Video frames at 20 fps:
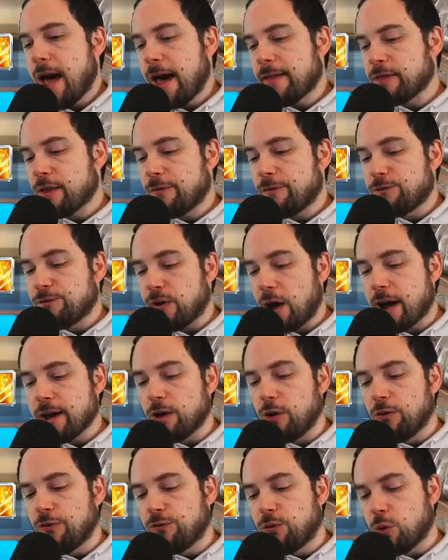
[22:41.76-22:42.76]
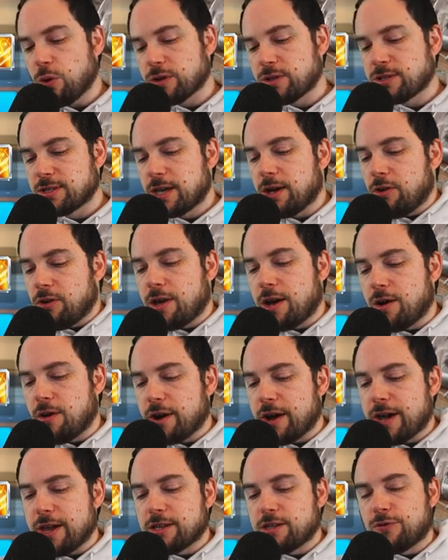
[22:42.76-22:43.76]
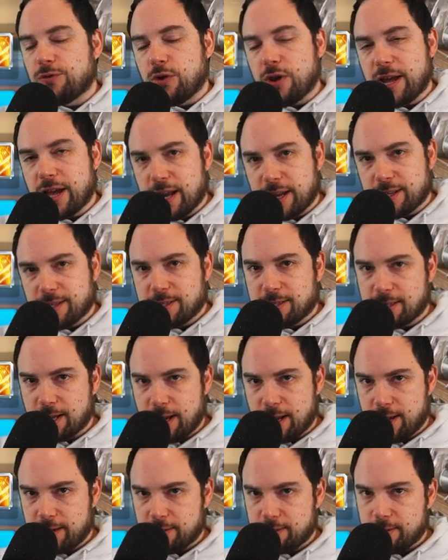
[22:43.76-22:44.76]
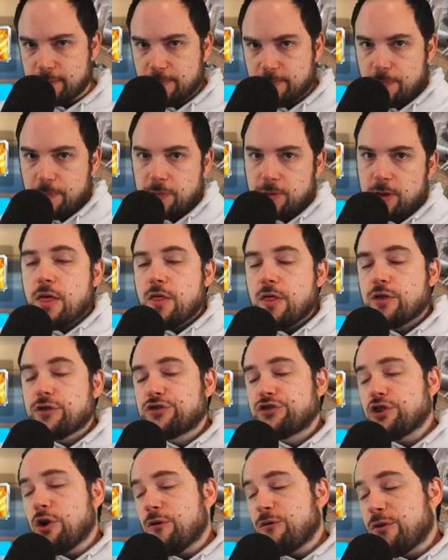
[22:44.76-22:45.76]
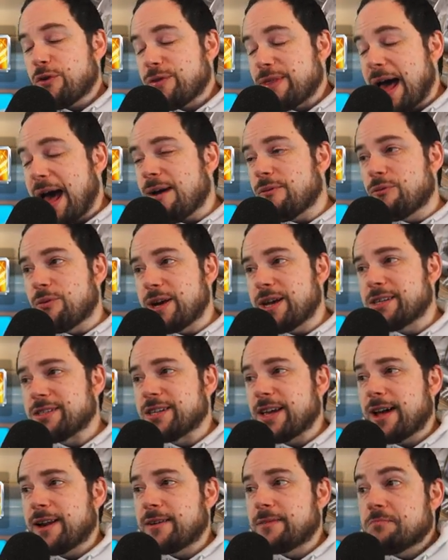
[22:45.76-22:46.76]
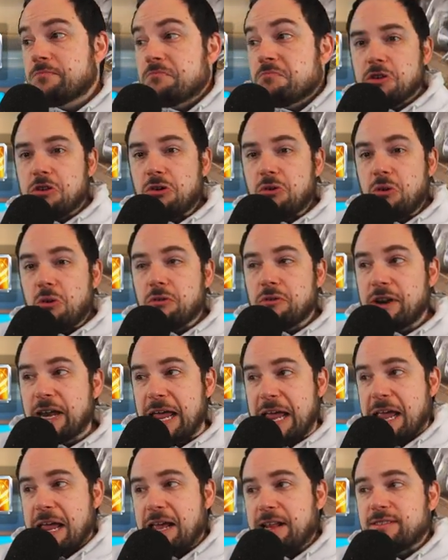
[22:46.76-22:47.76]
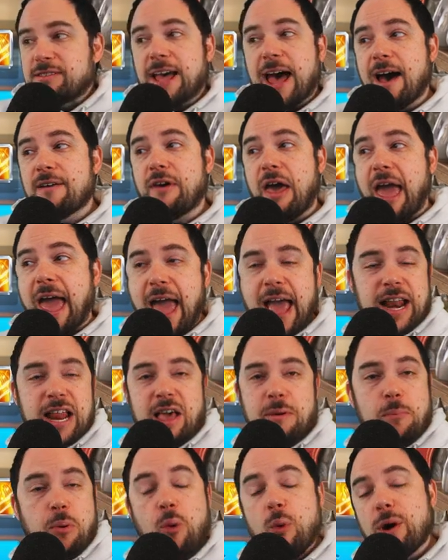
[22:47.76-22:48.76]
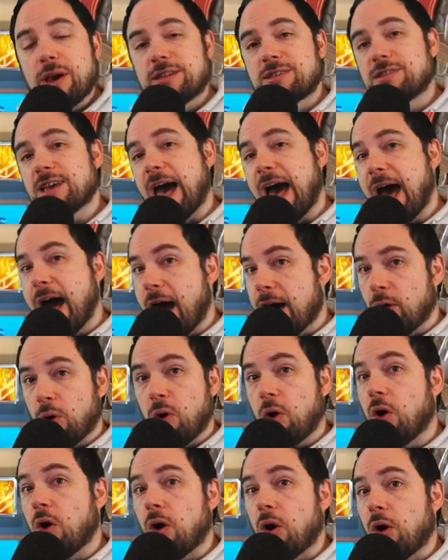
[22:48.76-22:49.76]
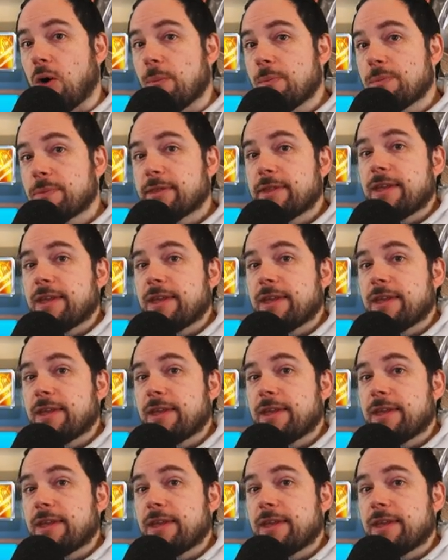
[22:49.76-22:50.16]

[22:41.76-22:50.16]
And the final fourth skill here is for hitting cities. So, for that reason, you don't need to have any points at all